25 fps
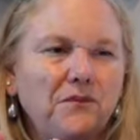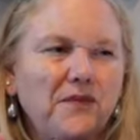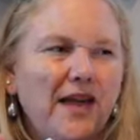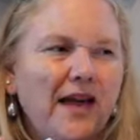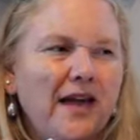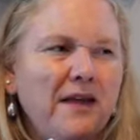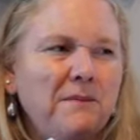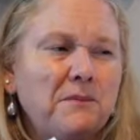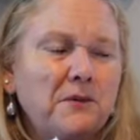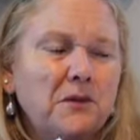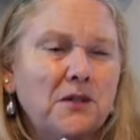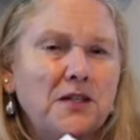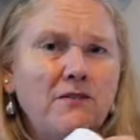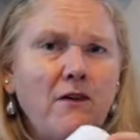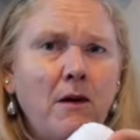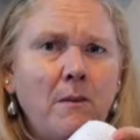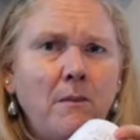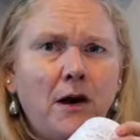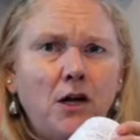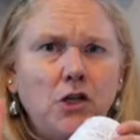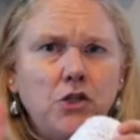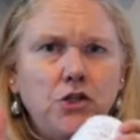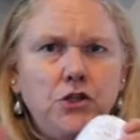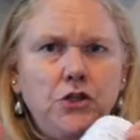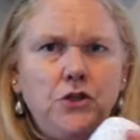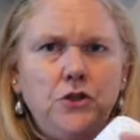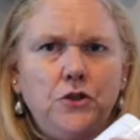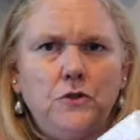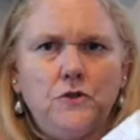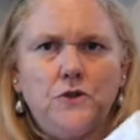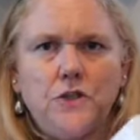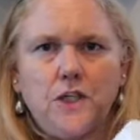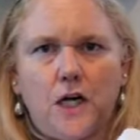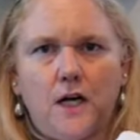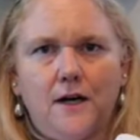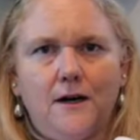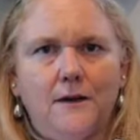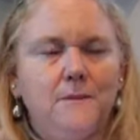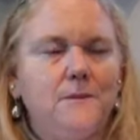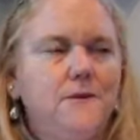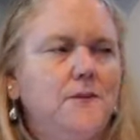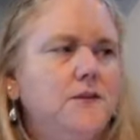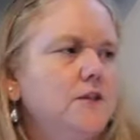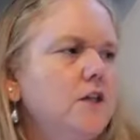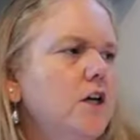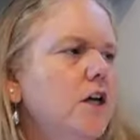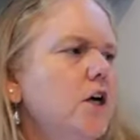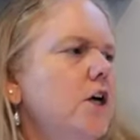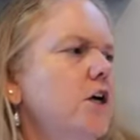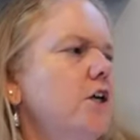I believe I bought two
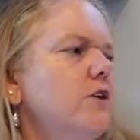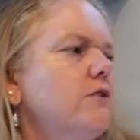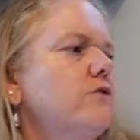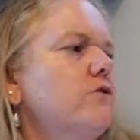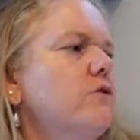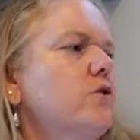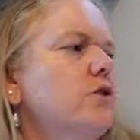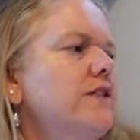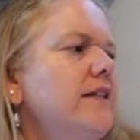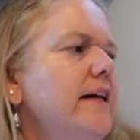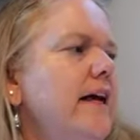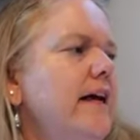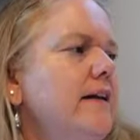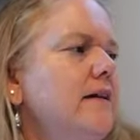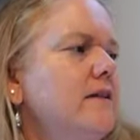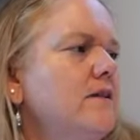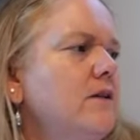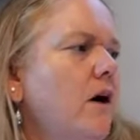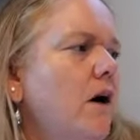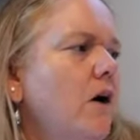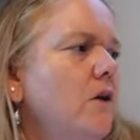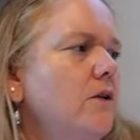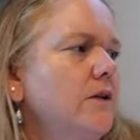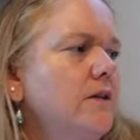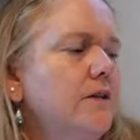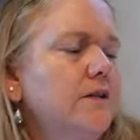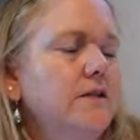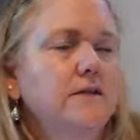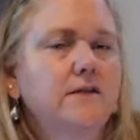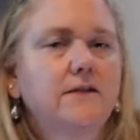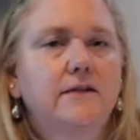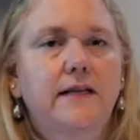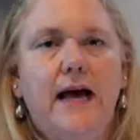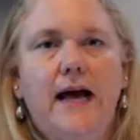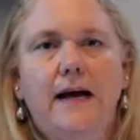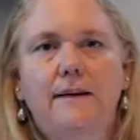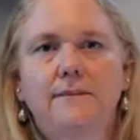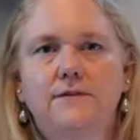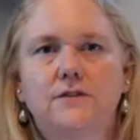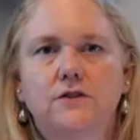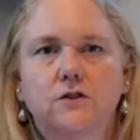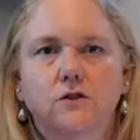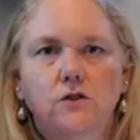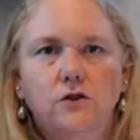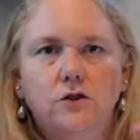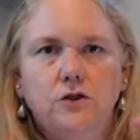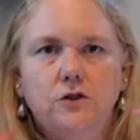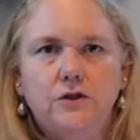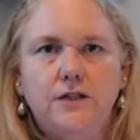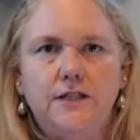tubs for $10.
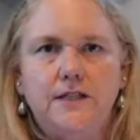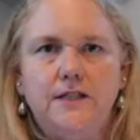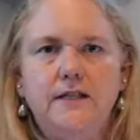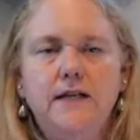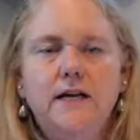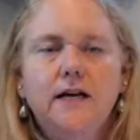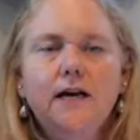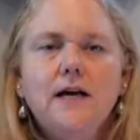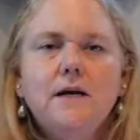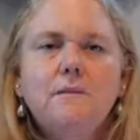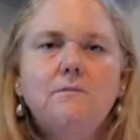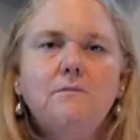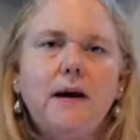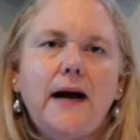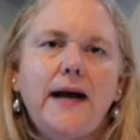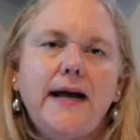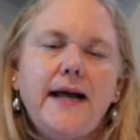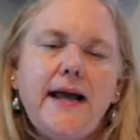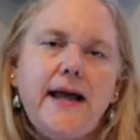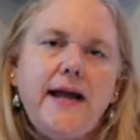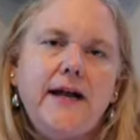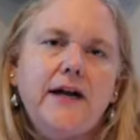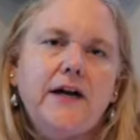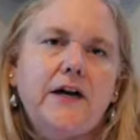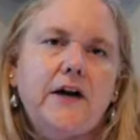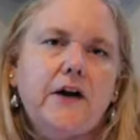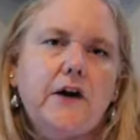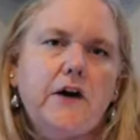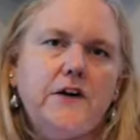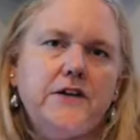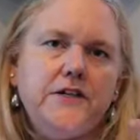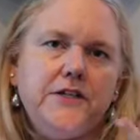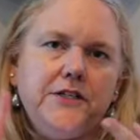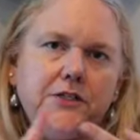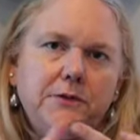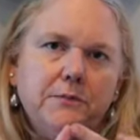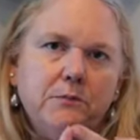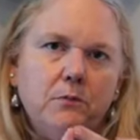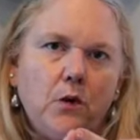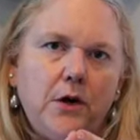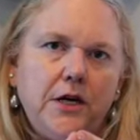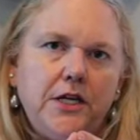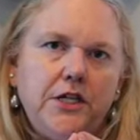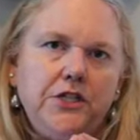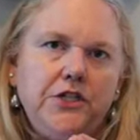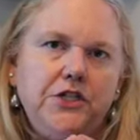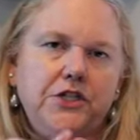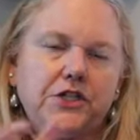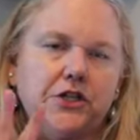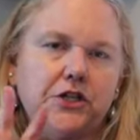Absolutely. My hair needs
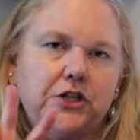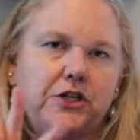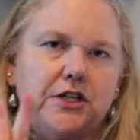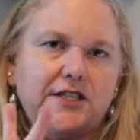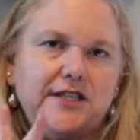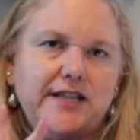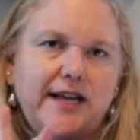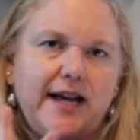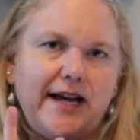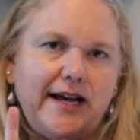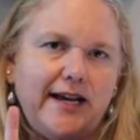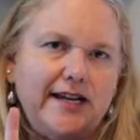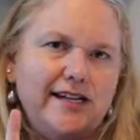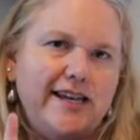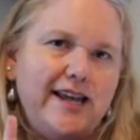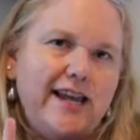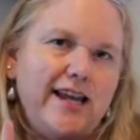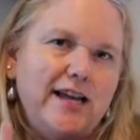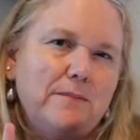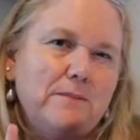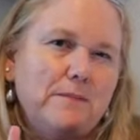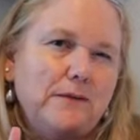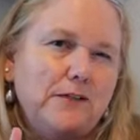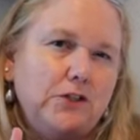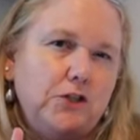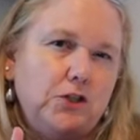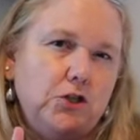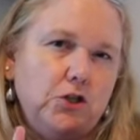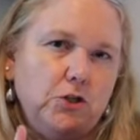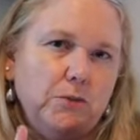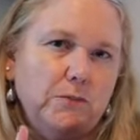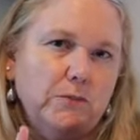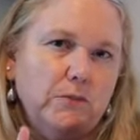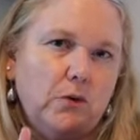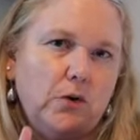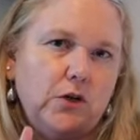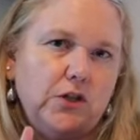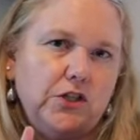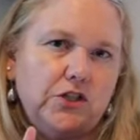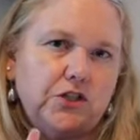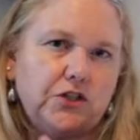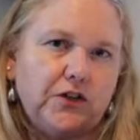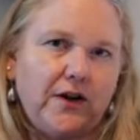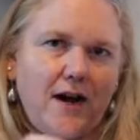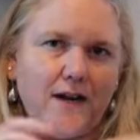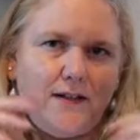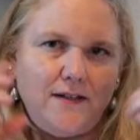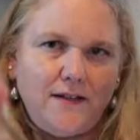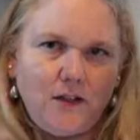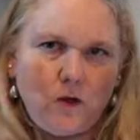moisture, yet it can't be too
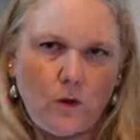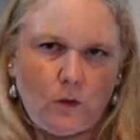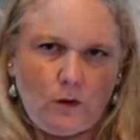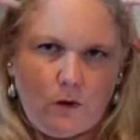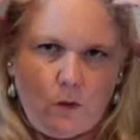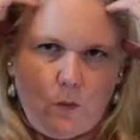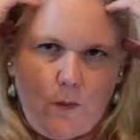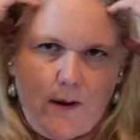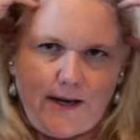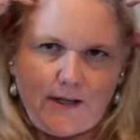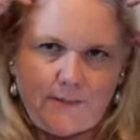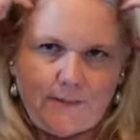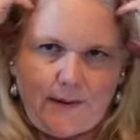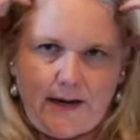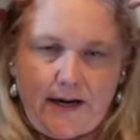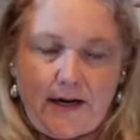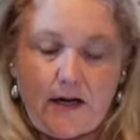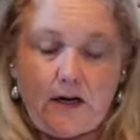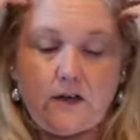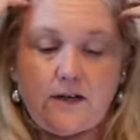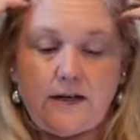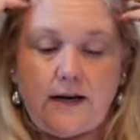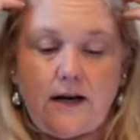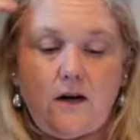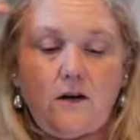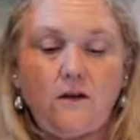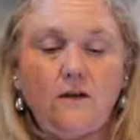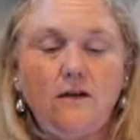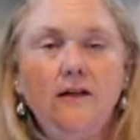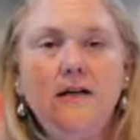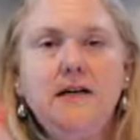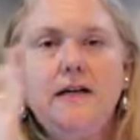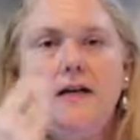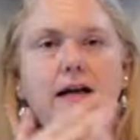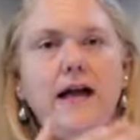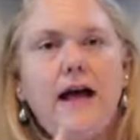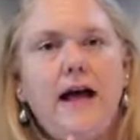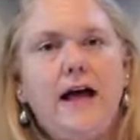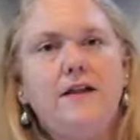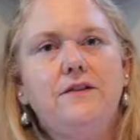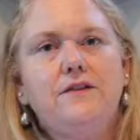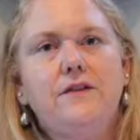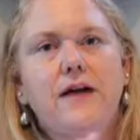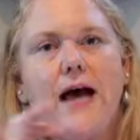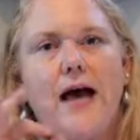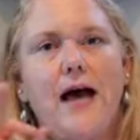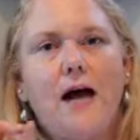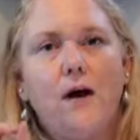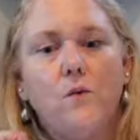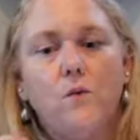moisturizing or it weighs my hair down. And
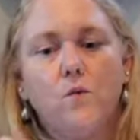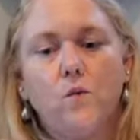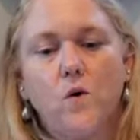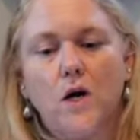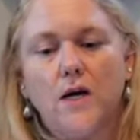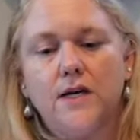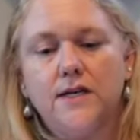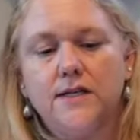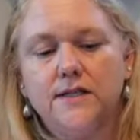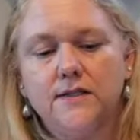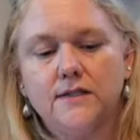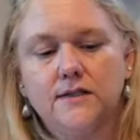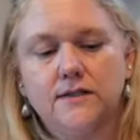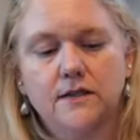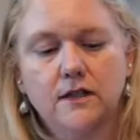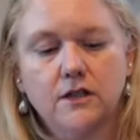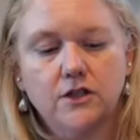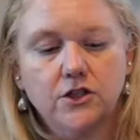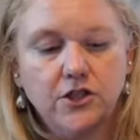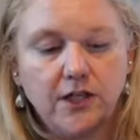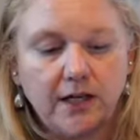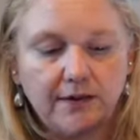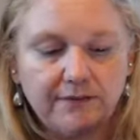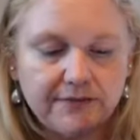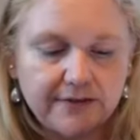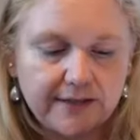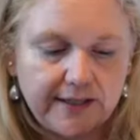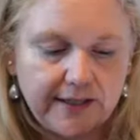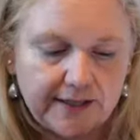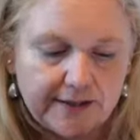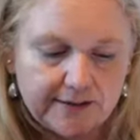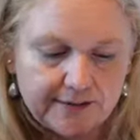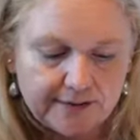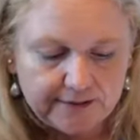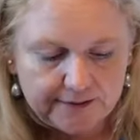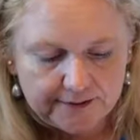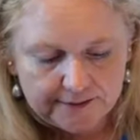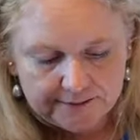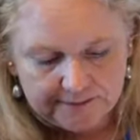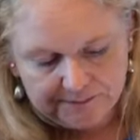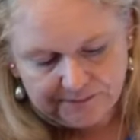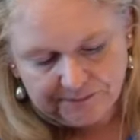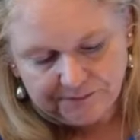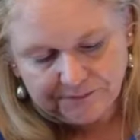that was chef's kiss.